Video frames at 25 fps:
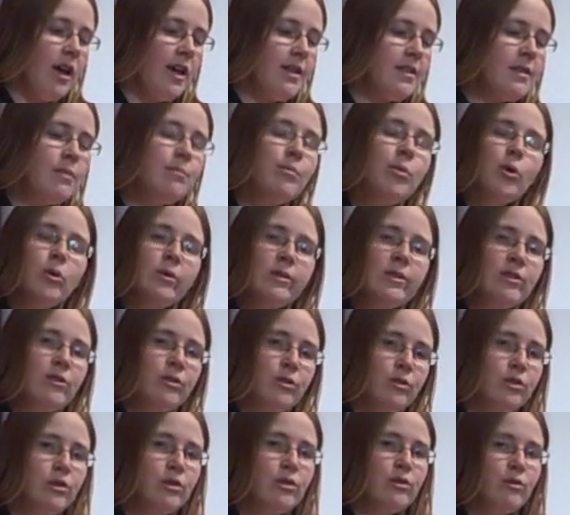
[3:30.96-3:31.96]
It's
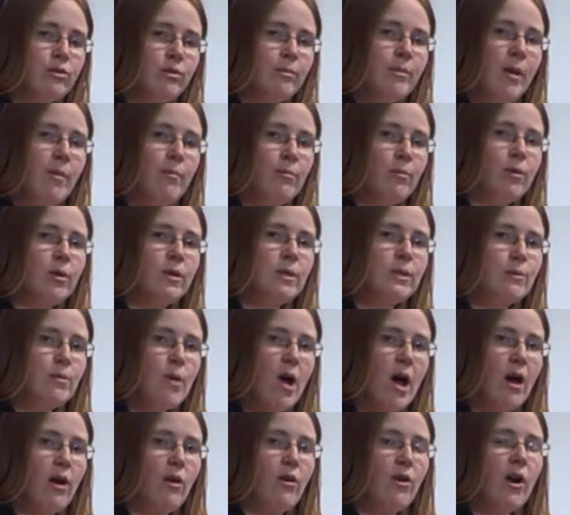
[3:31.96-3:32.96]
important to remember as
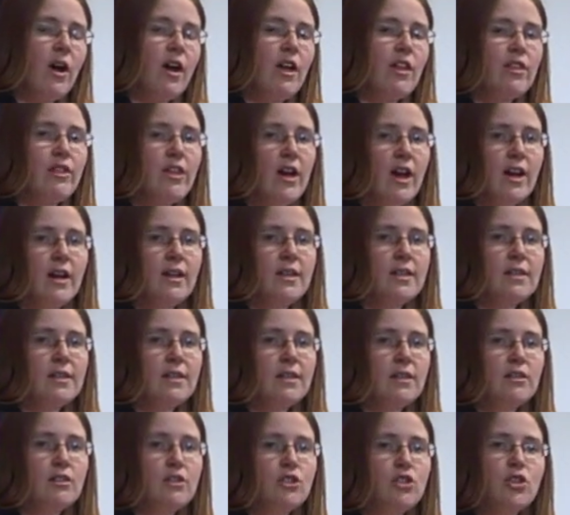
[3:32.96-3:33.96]
well
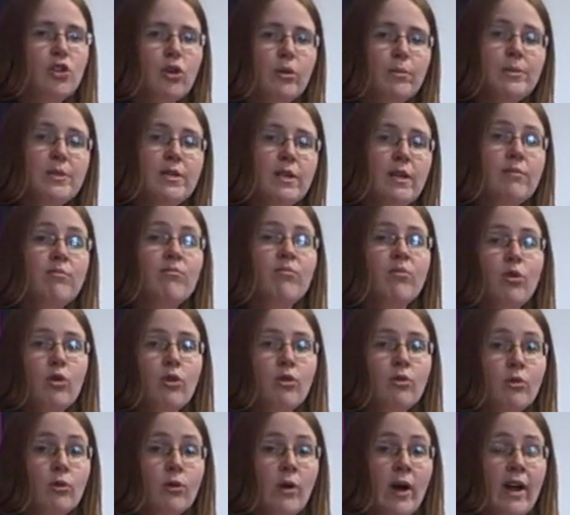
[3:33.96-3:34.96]
that the jobs in
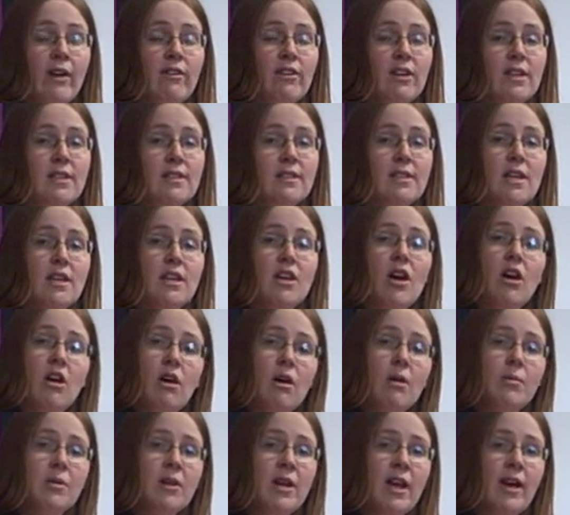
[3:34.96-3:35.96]
rural areas and
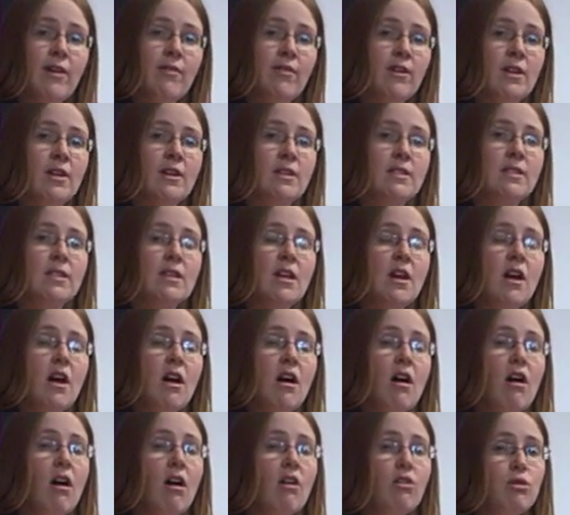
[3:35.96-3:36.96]
urban areas
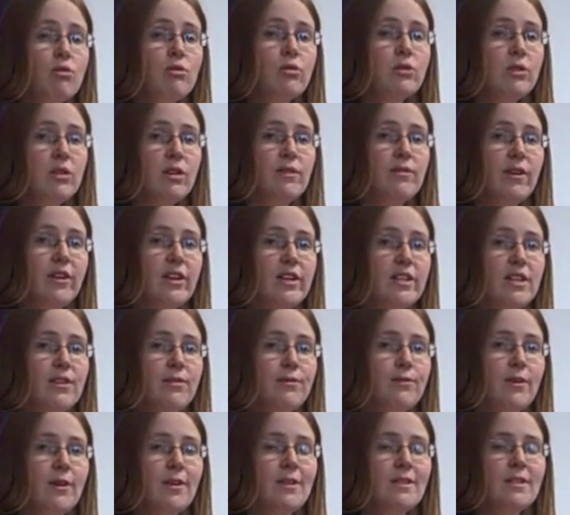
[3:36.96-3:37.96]
are also very
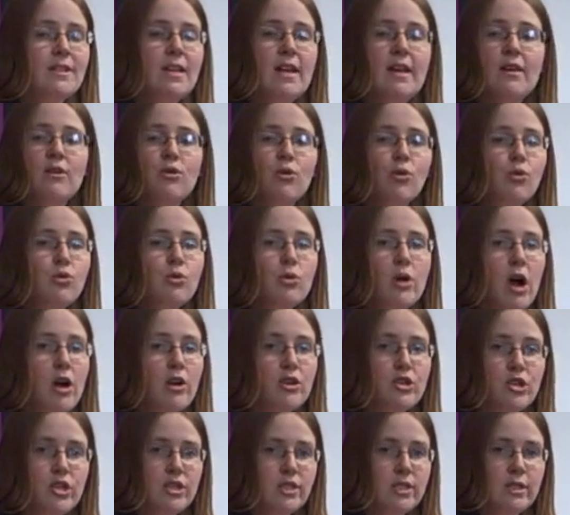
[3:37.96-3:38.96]
different in all
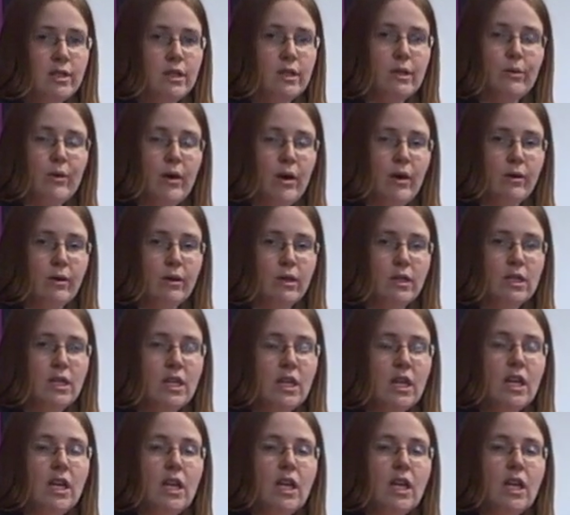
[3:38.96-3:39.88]
countries in the world.